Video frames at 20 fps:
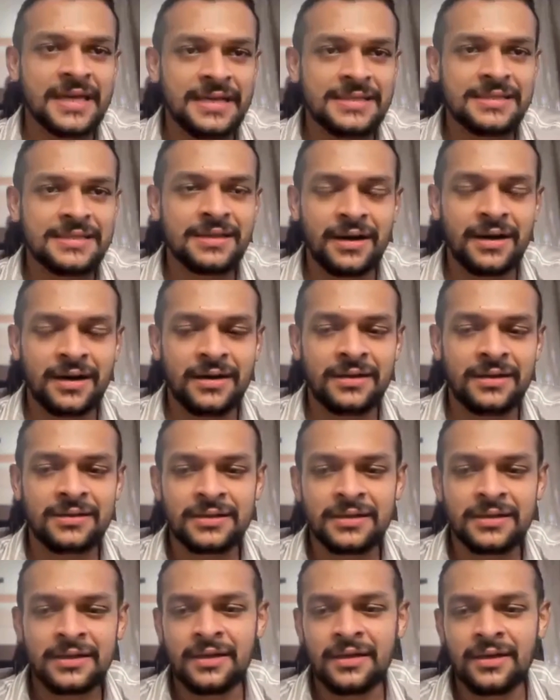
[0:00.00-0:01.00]
be as they are.
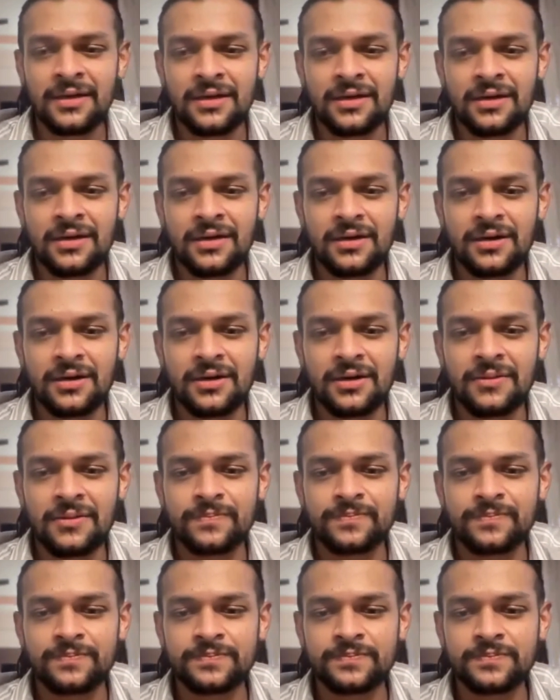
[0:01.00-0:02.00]

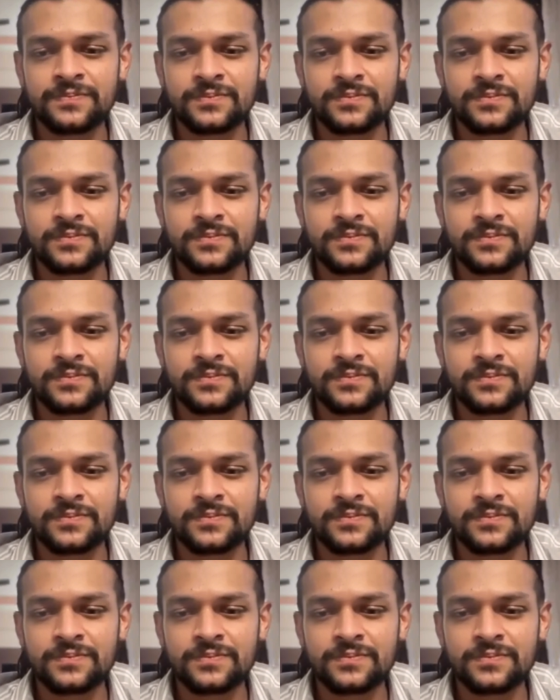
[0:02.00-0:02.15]
Um,